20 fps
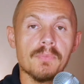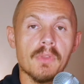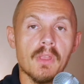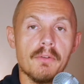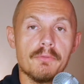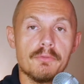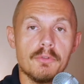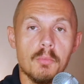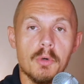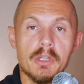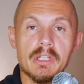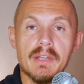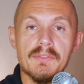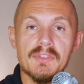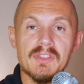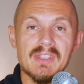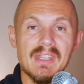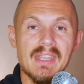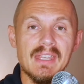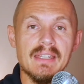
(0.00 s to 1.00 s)
from what I've
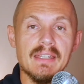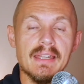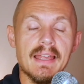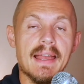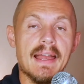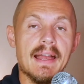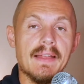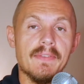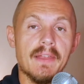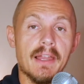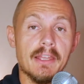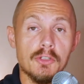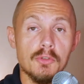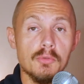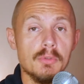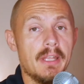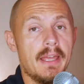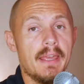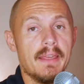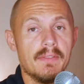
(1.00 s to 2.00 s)
seen, and I
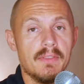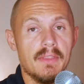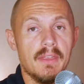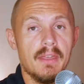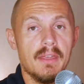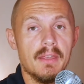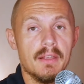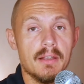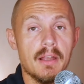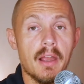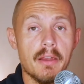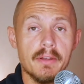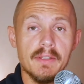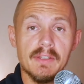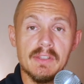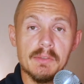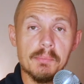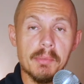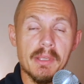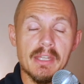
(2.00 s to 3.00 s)
do like the
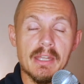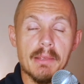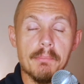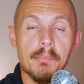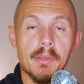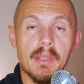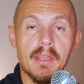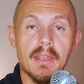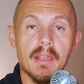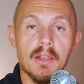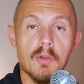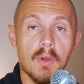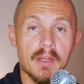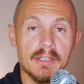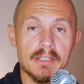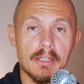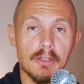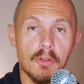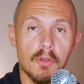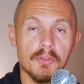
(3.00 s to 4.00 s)
current Speed MP
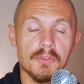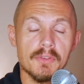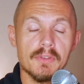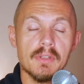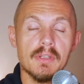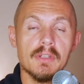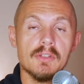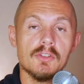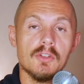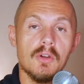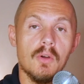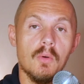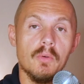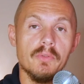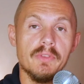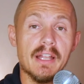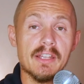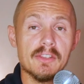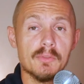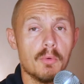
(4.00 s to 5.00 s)
quite a lot. So
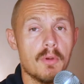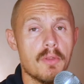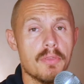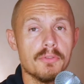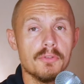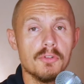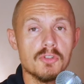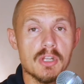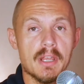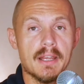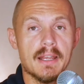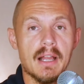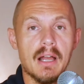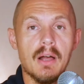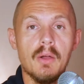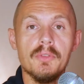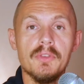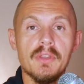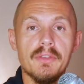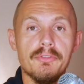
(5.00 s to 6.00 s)
that's worth to check
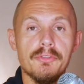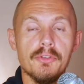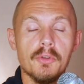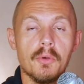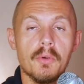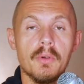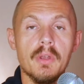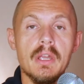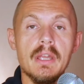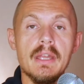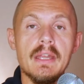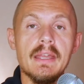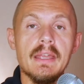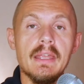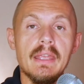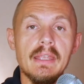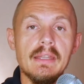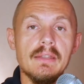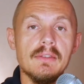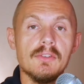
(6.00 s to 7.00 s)
out if you're
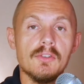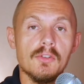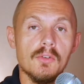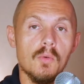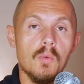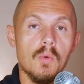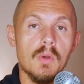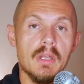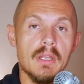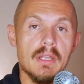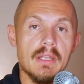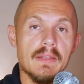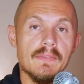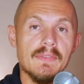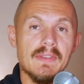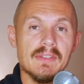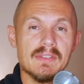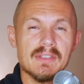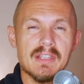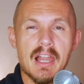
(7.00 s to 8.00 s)
into
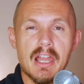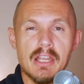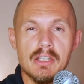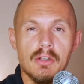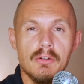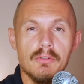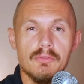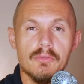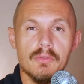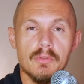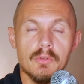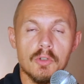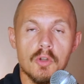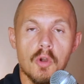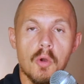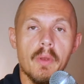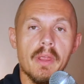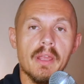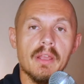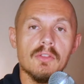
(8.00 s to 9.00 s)
this kind of
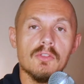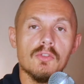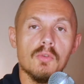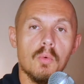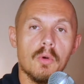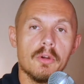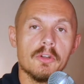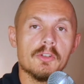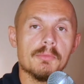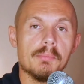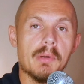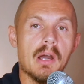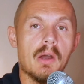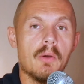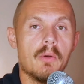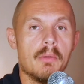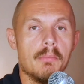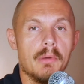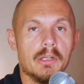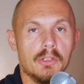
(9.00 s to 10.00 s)
going towards
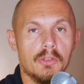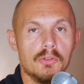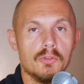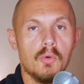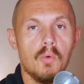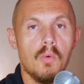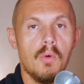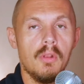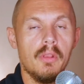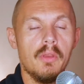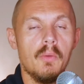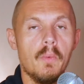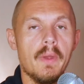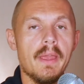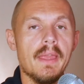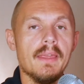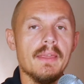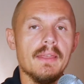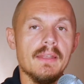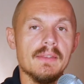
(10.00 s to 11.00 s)
power but not all the
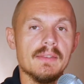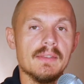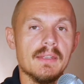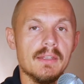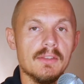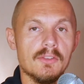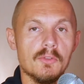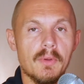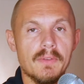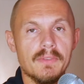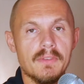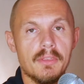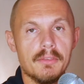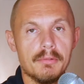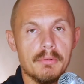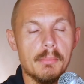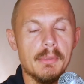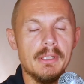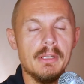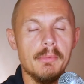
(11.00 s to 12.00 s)
way. It's a
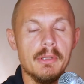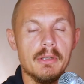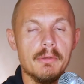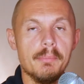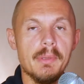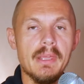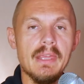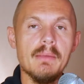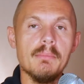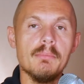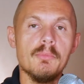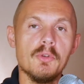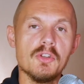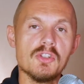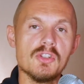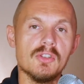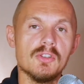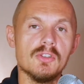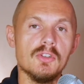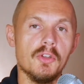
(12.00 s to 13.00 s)
23mm beam,
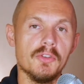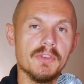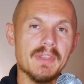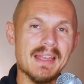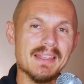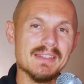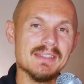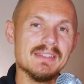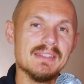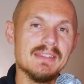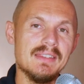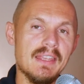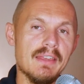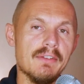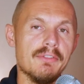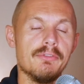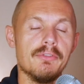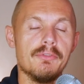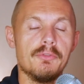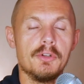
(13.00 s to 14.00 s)
which is not as
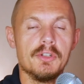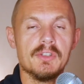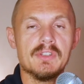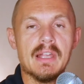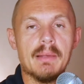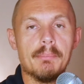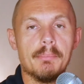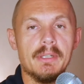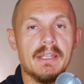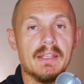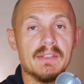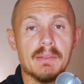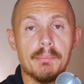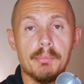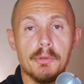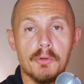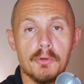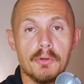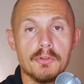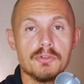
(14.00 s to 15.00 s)
stiff, for example, as a
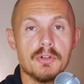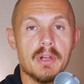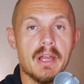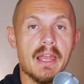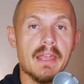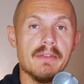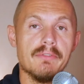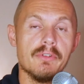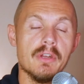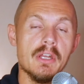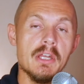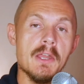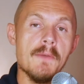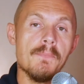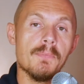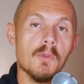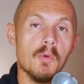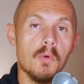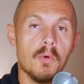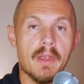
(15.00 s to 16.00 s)
Pure Drive
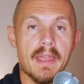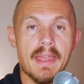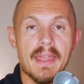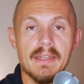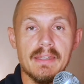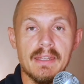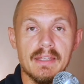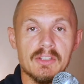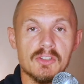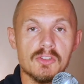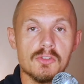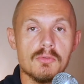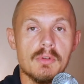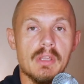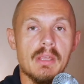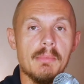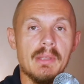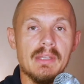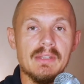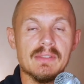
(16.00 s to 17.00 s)
or a Head
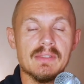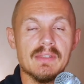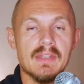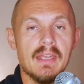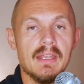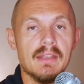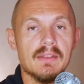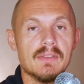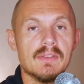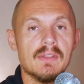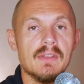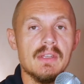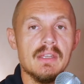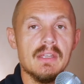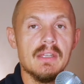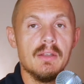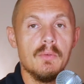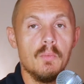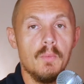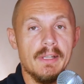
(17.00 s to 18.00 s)
Extreme Instinct,
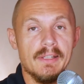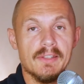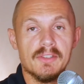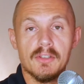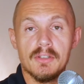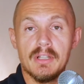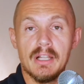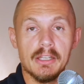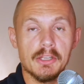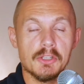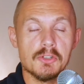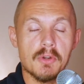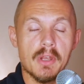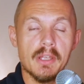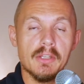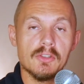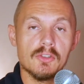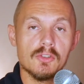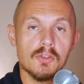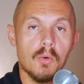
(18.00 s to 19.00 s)
Wilson Ultra,
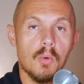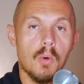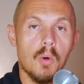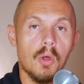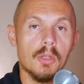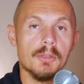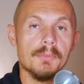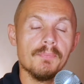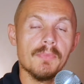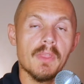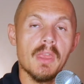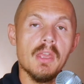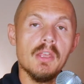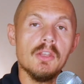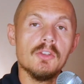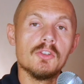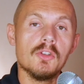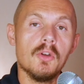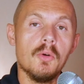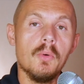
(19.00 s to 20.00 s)
and so on.
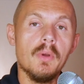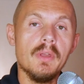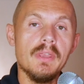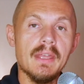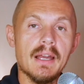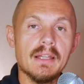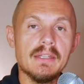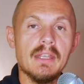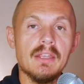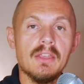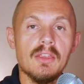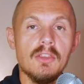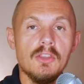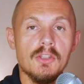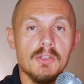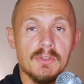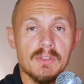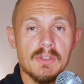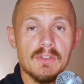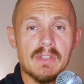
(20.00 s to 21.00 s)
So Jannik
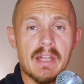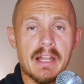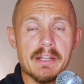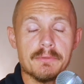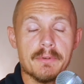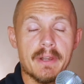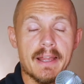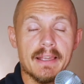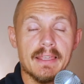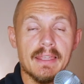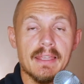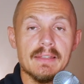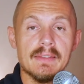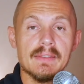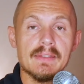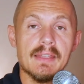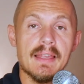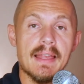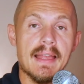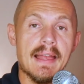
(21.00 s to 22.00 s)
uses that
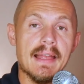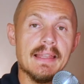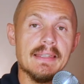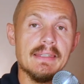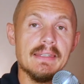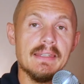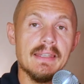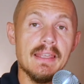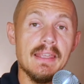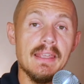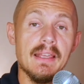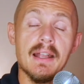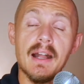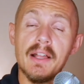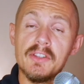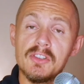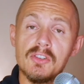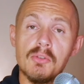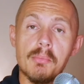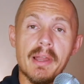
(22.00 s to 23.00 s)
racket and he
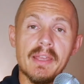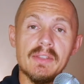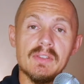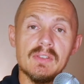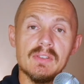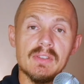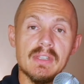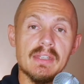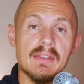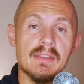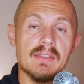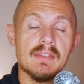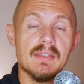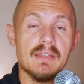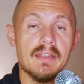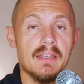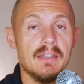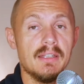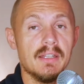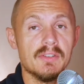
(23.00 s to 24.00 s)
customizes it.
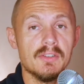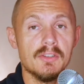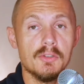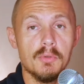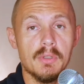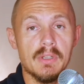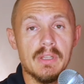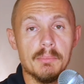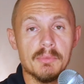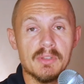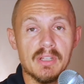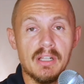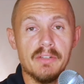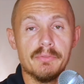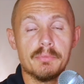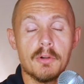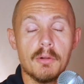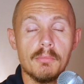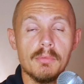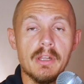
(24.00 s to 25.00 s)
He doesn't do it
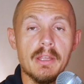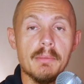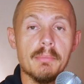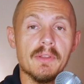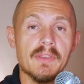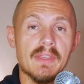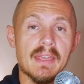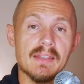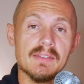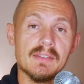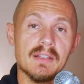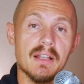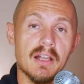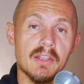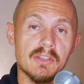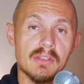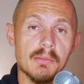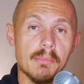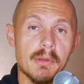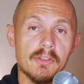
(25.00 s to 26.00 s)
himself probably, but he has a
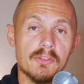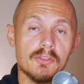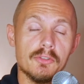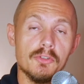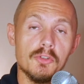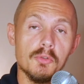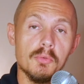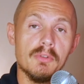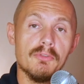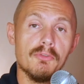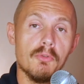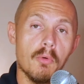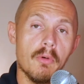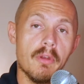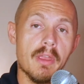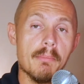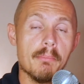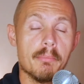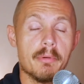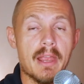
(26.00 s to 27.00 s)
customizer do it for
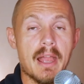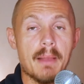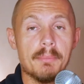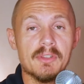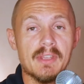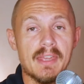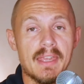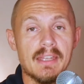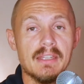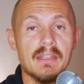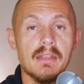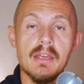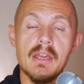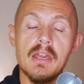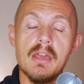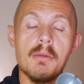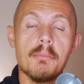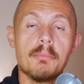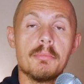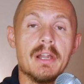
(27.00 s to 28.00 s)
him, perhaps Head,
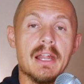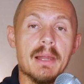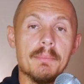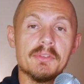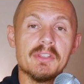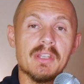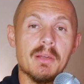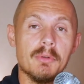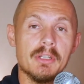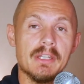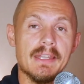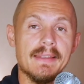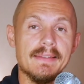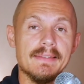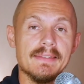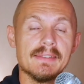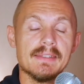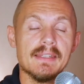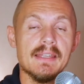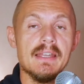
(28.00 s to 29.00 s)
perhaps someone
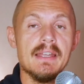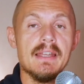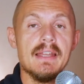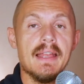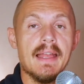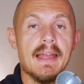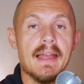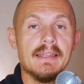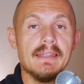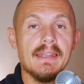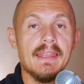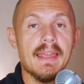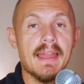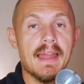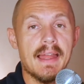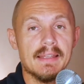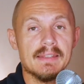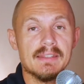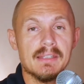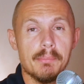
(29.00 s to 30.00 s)
else. And he
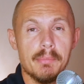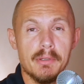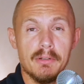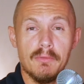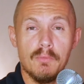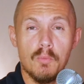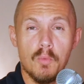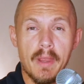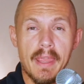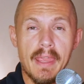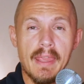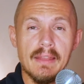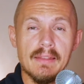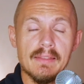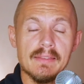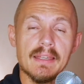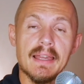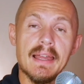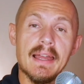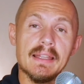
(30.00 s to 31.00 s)
adds a bit of
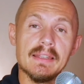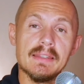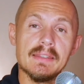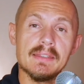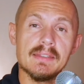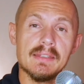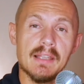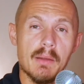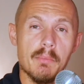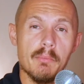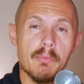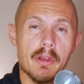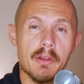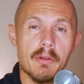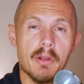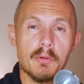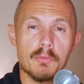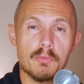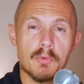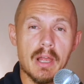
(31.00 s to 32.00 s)
weight at somewhere
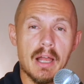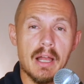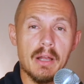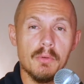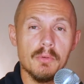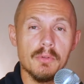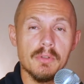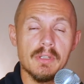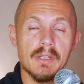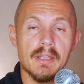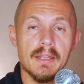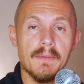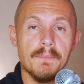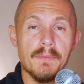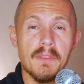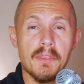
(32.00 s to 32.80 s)
around the